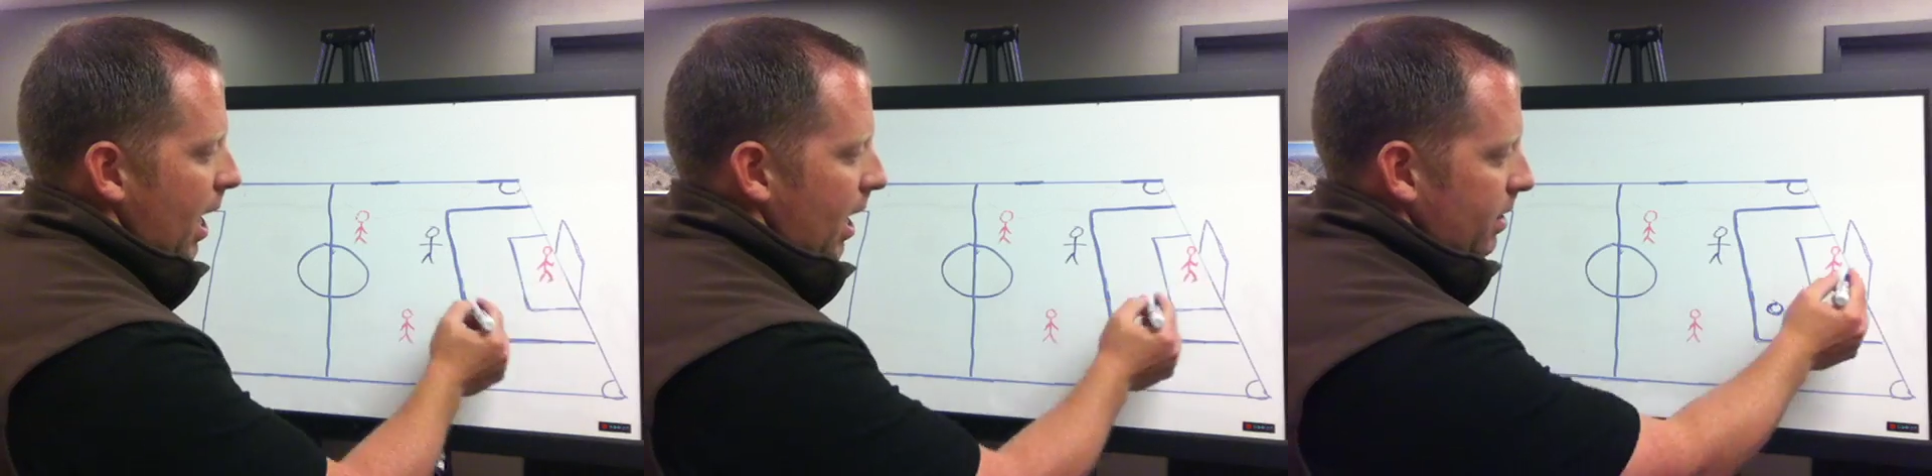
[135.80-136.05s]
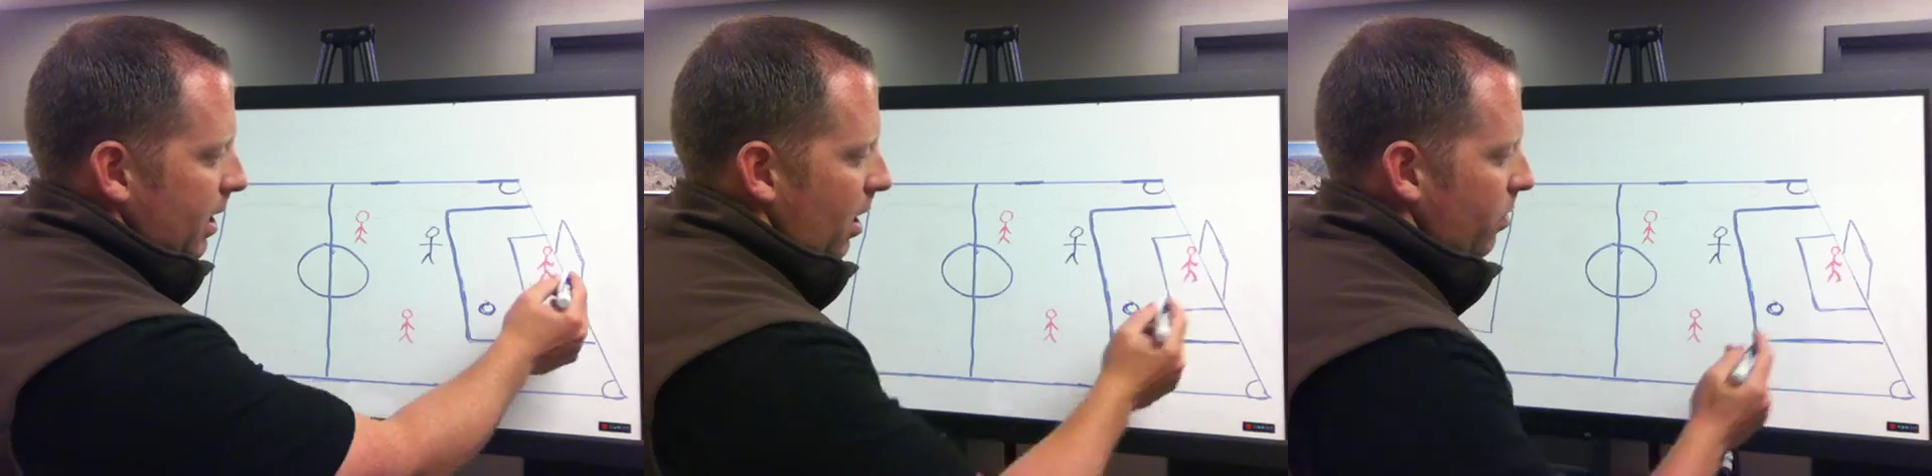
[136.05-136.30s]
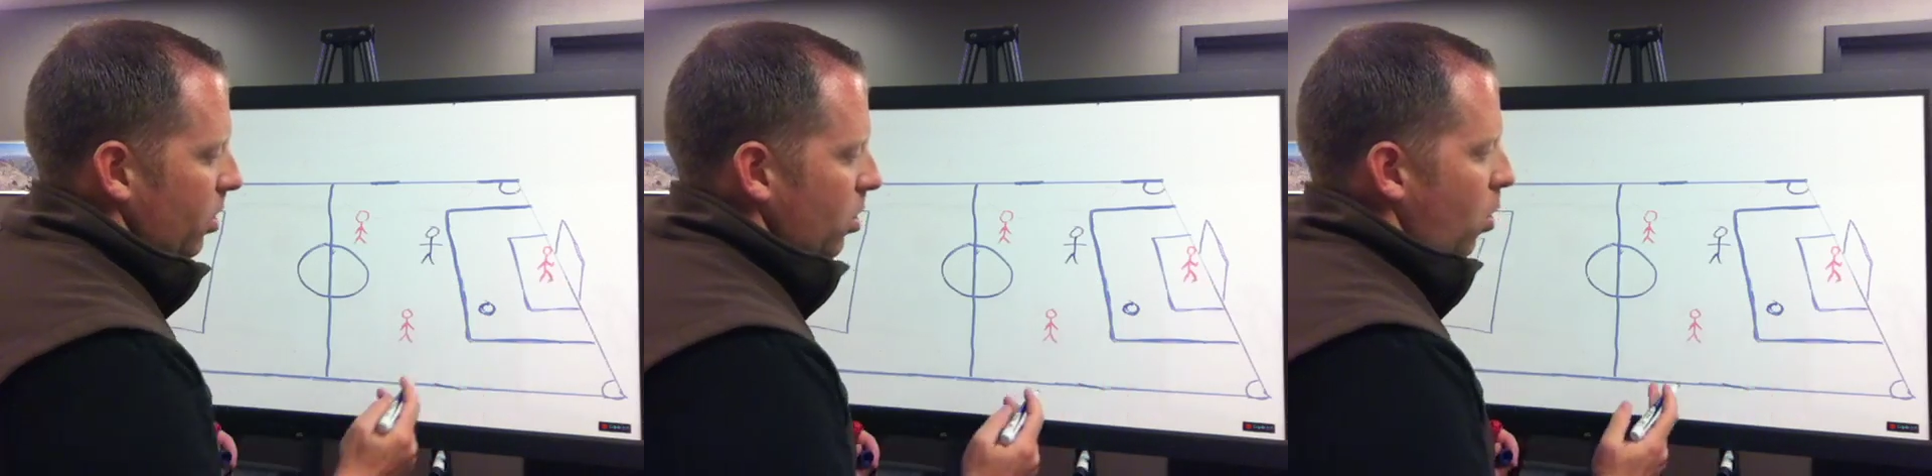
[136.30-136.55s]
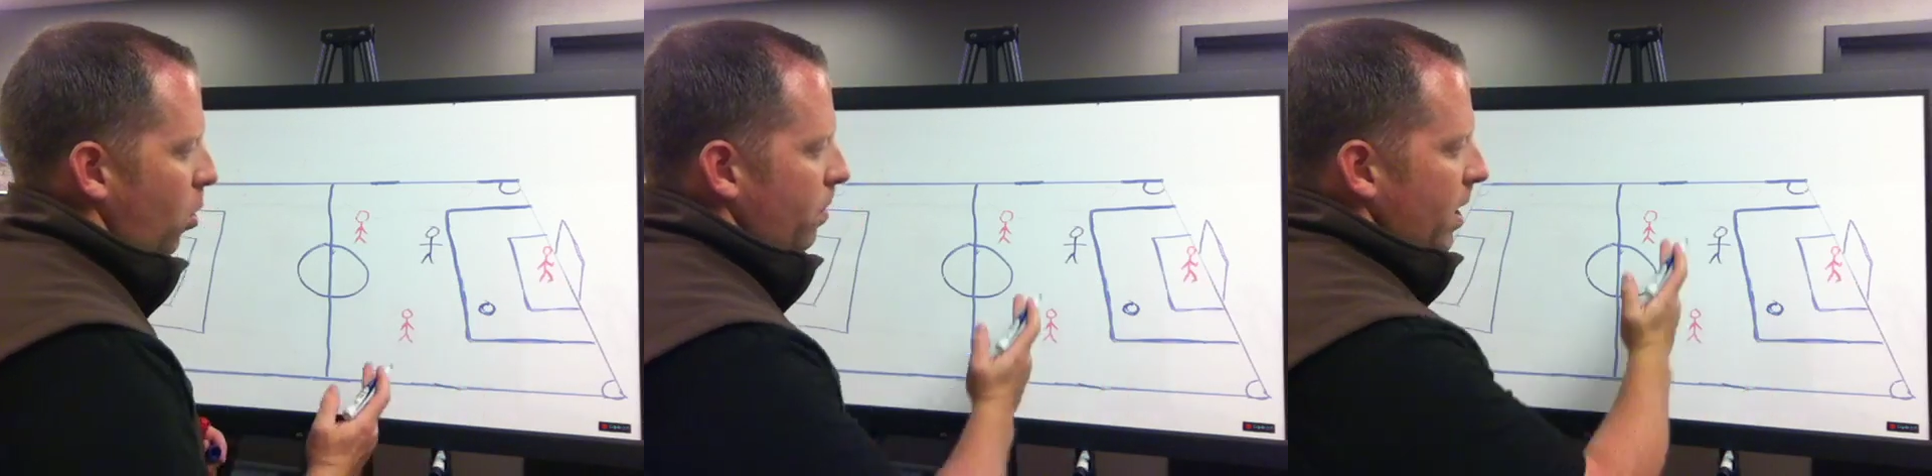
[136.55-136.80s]
and the other
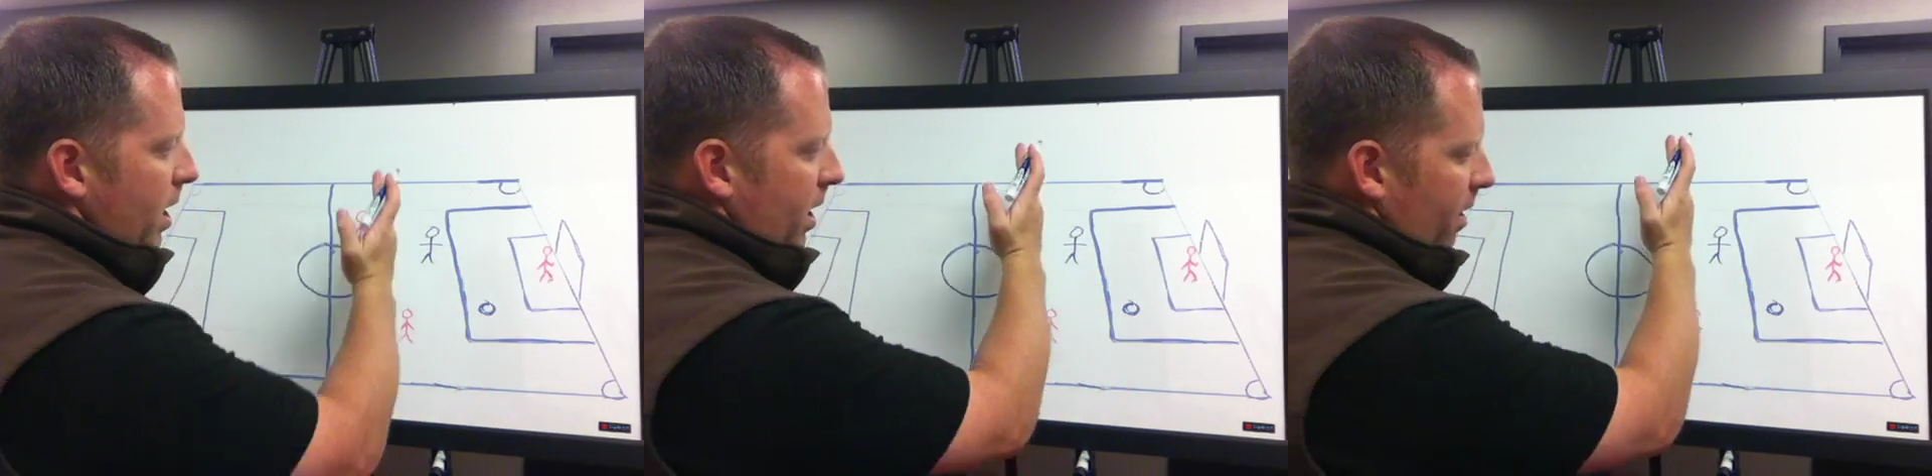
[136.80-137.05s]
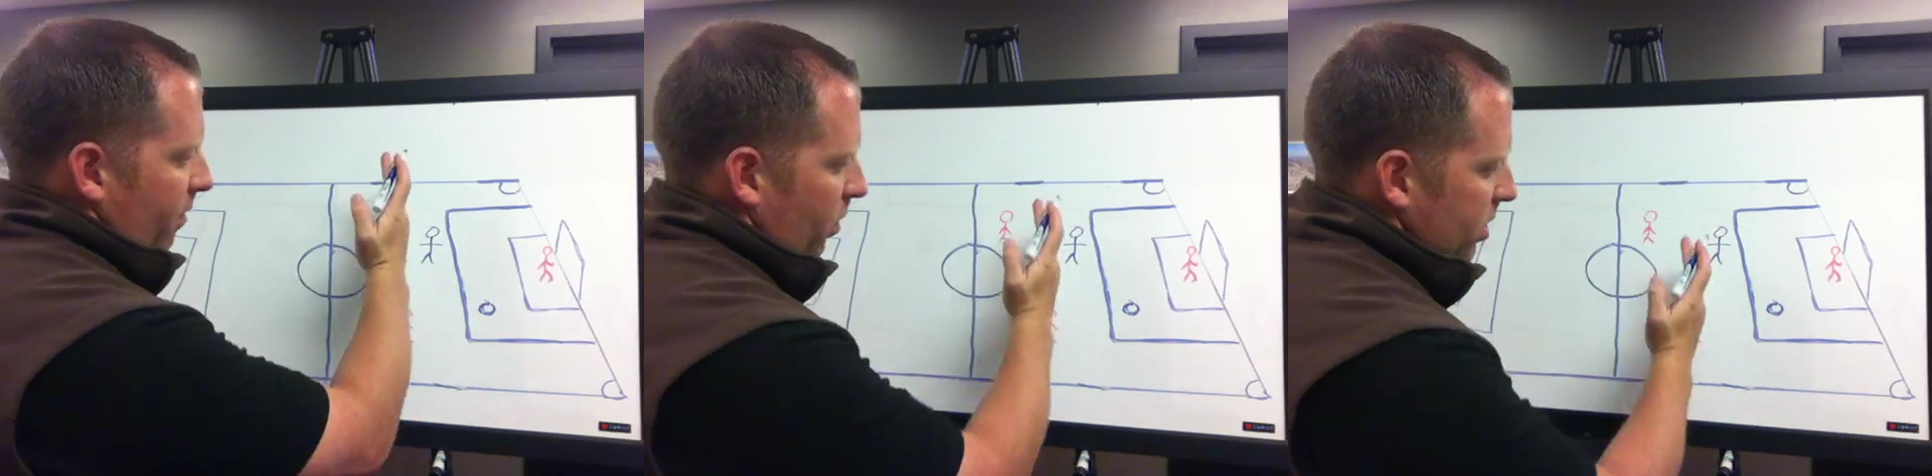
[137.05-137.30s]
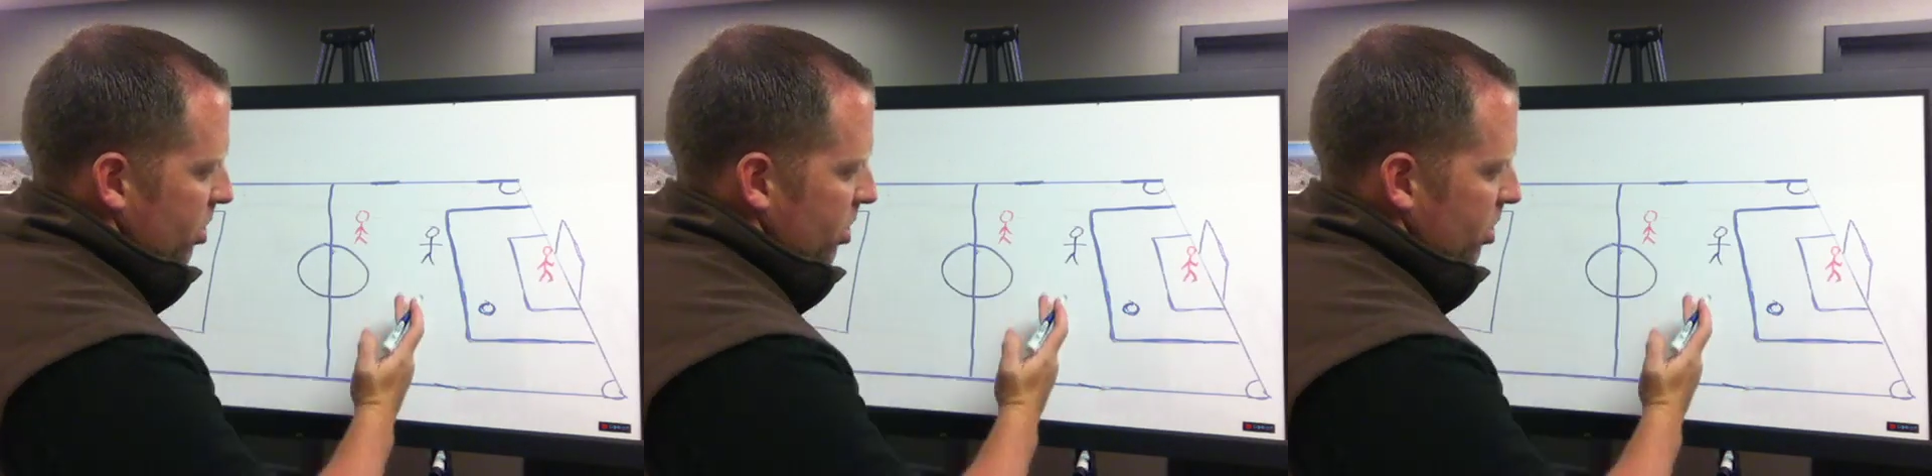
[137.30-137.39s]
goal. If we